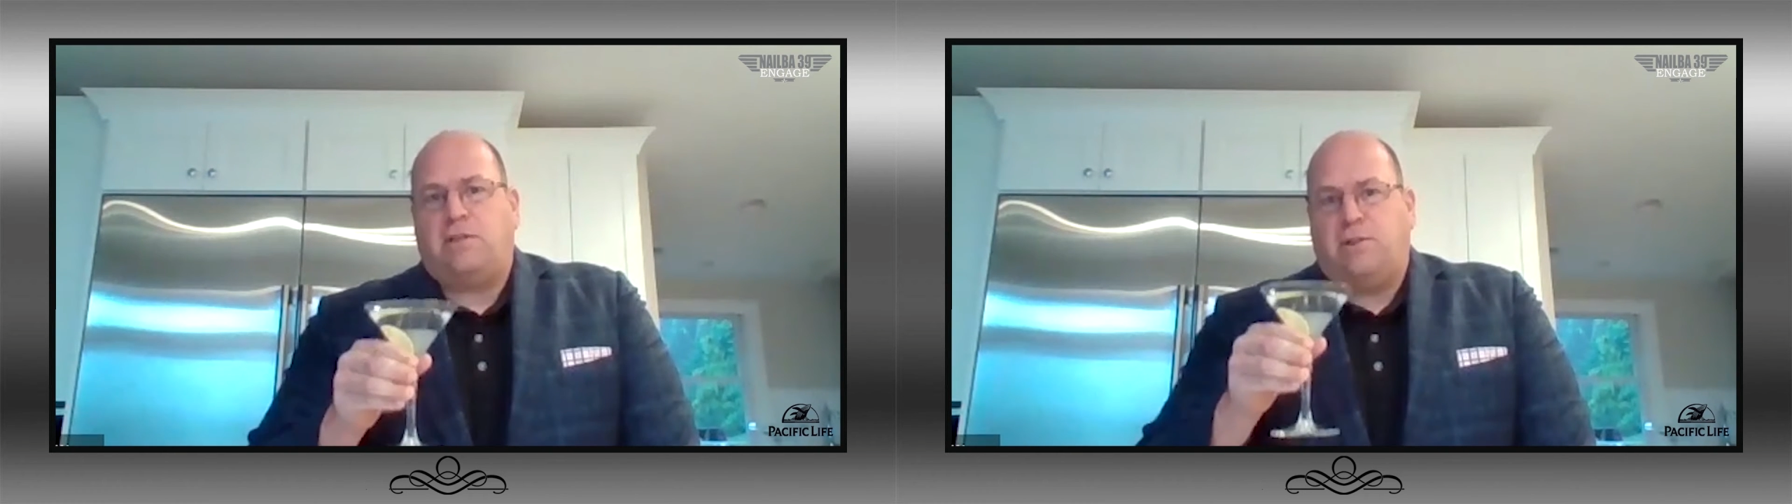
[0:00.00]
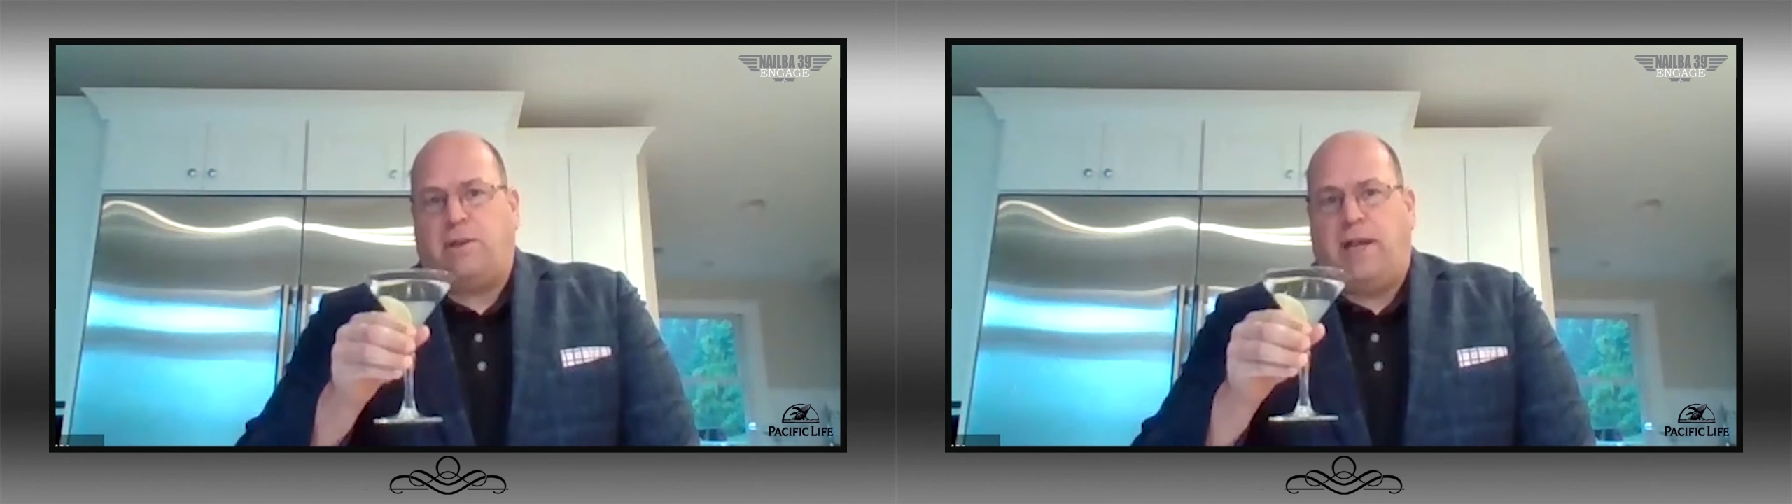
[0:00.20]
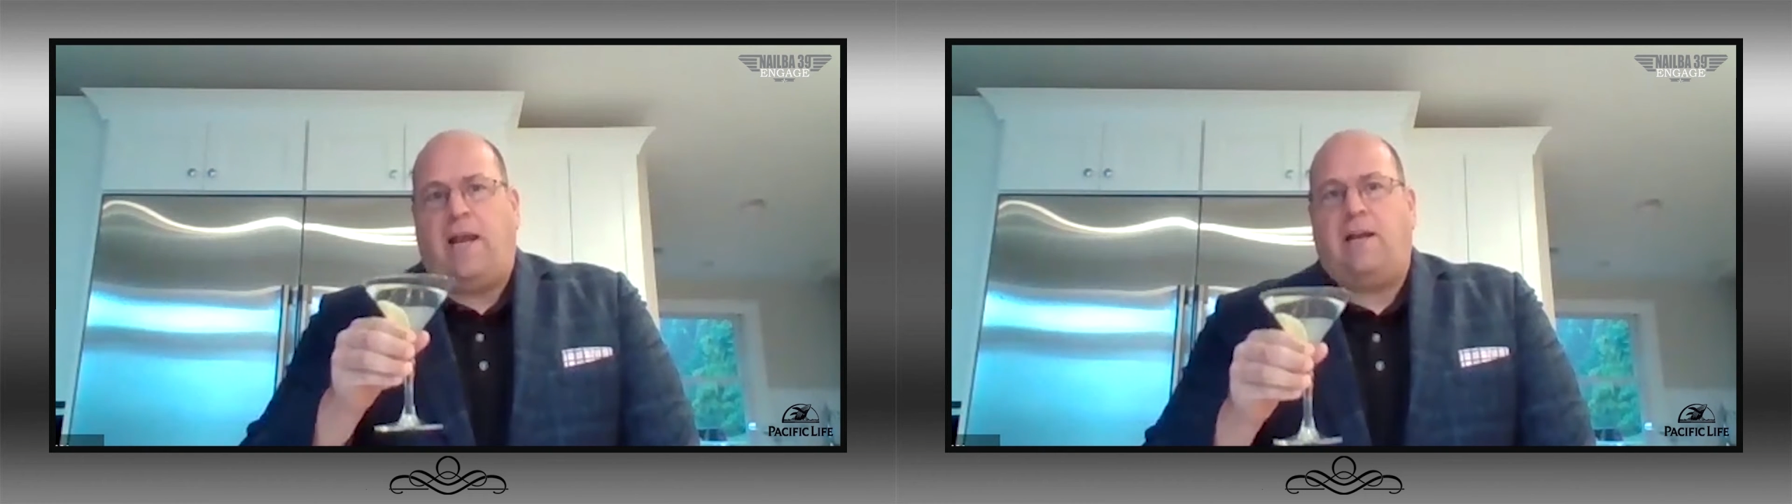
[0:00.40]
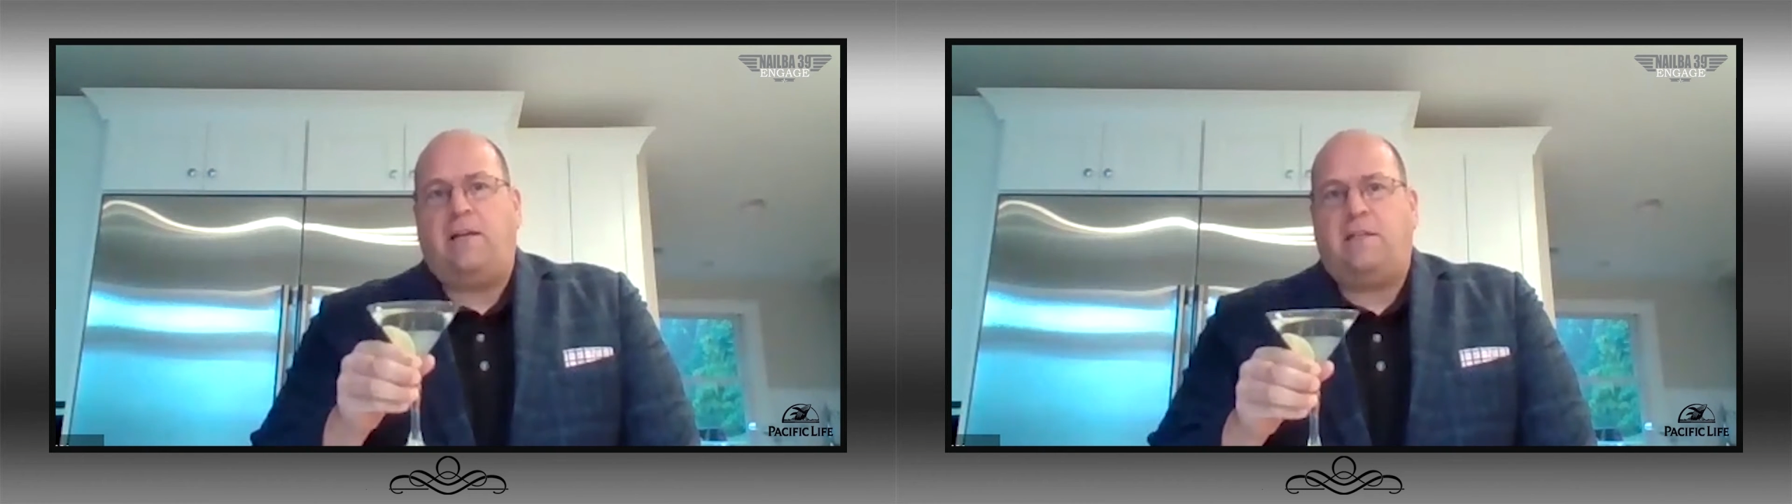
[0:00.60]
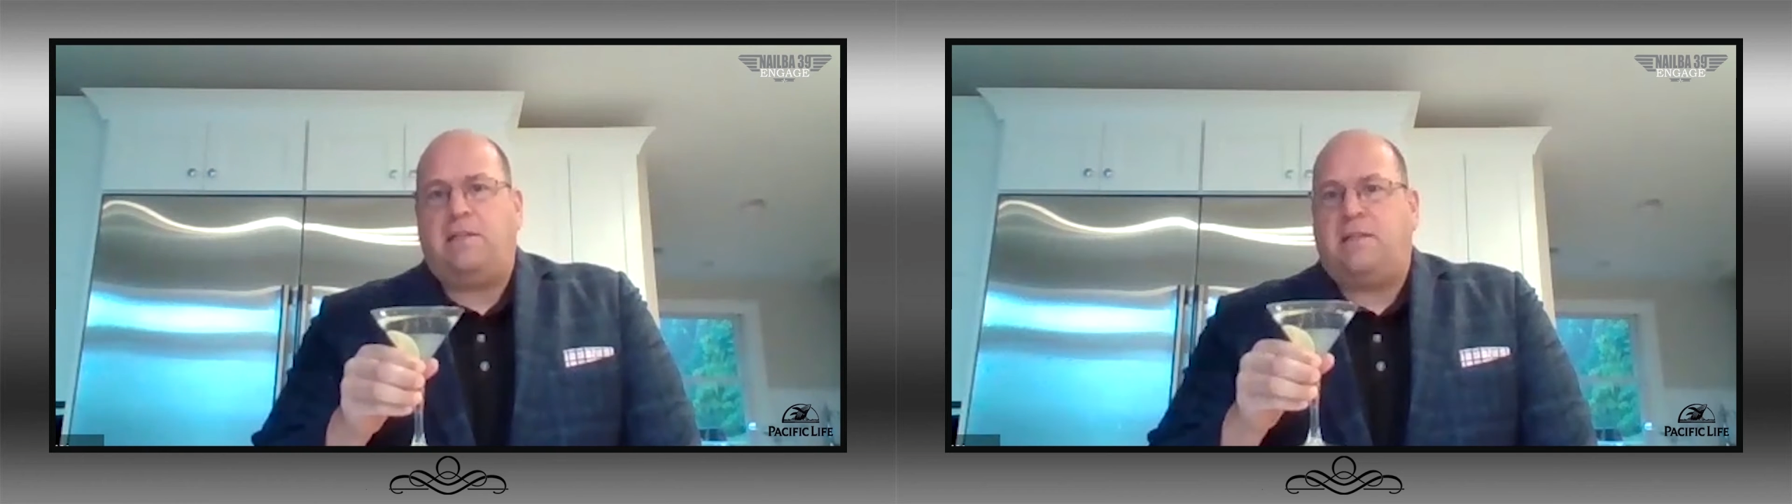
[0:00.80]
So
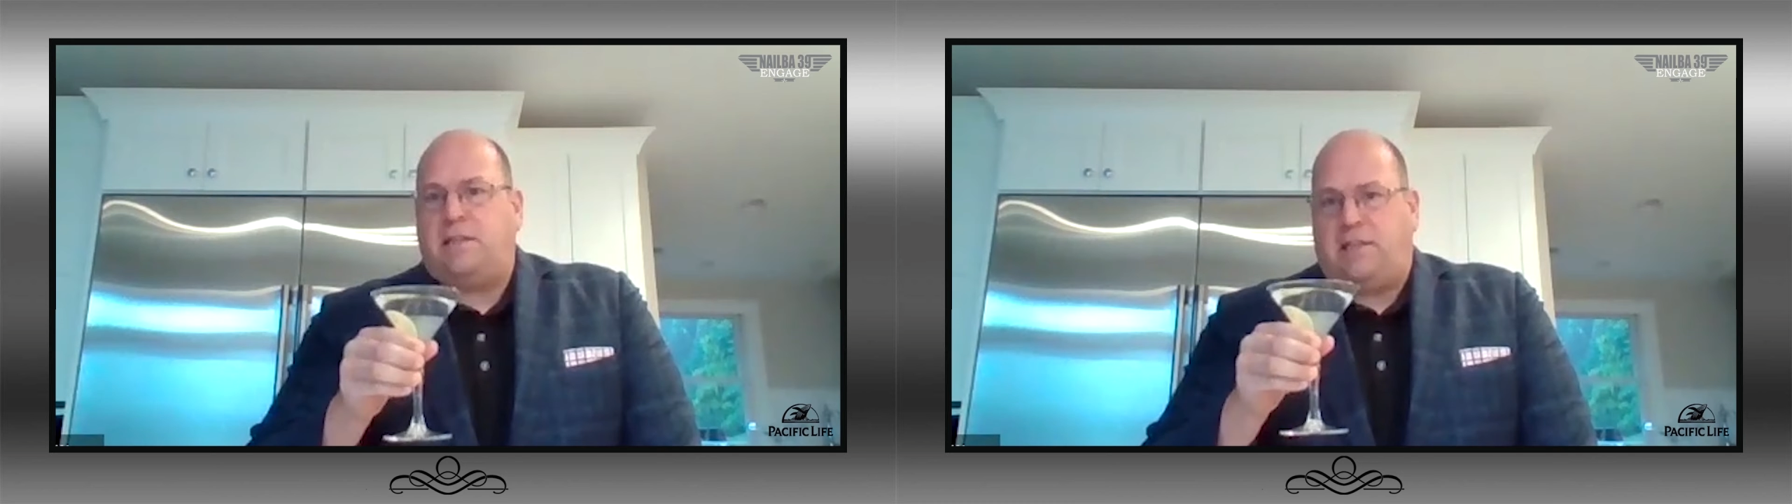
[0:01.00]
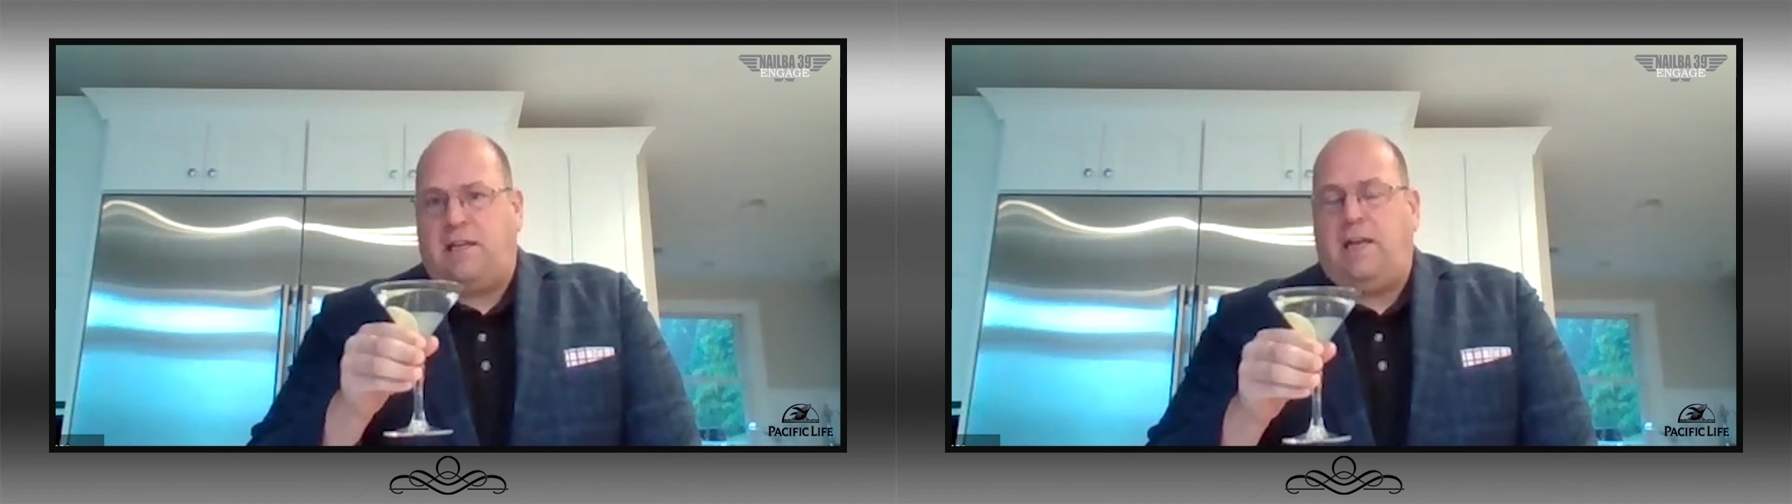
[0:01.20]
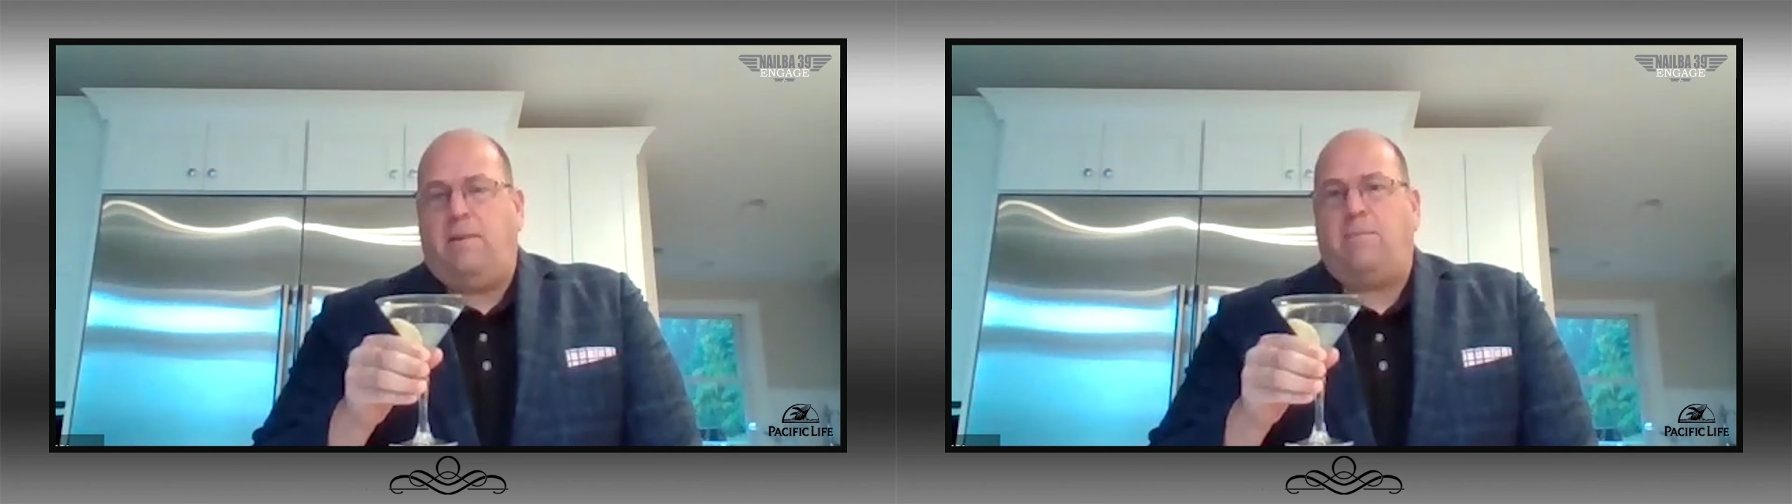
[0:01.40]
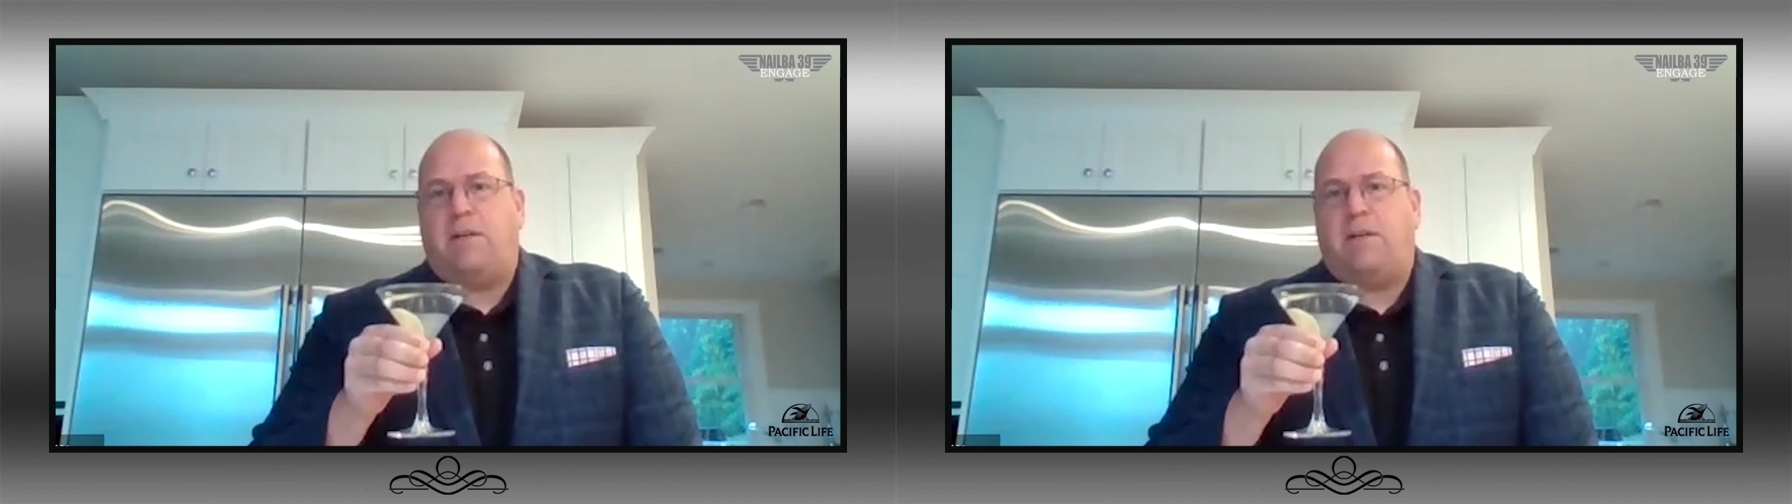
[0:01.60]
Dan, to the team,